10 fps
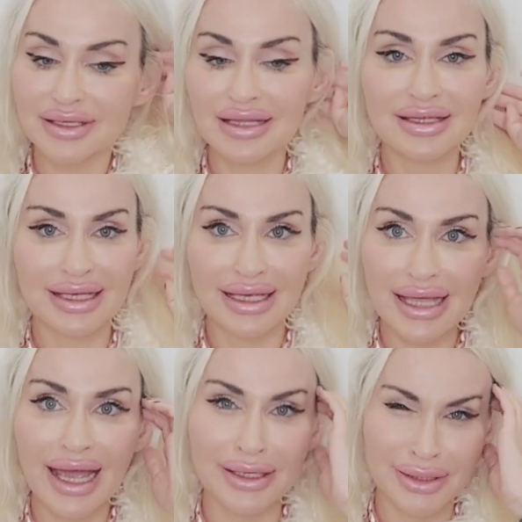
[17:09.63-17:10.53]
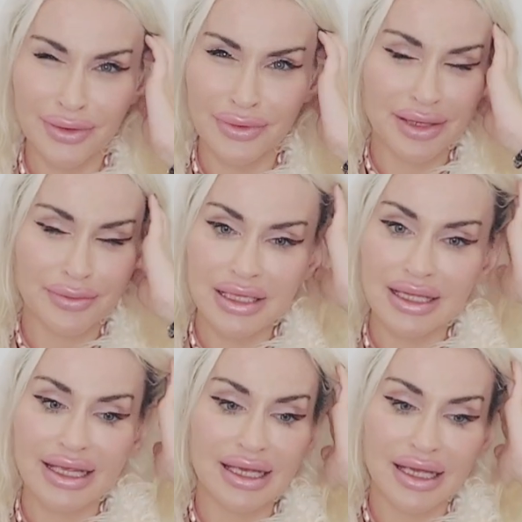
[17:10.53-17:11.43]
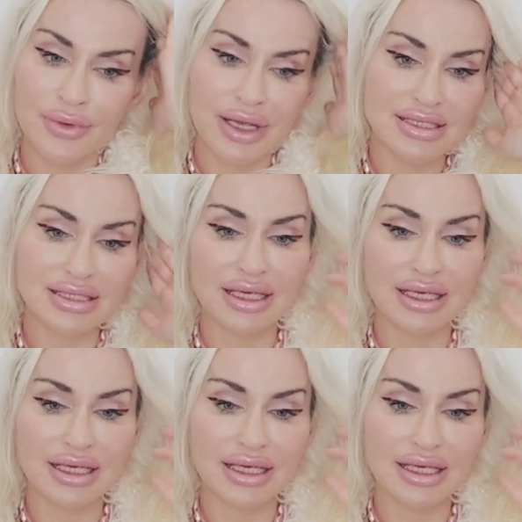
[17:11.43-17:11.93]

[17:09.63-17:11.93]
Nothing like that. You know what I mean? Like it was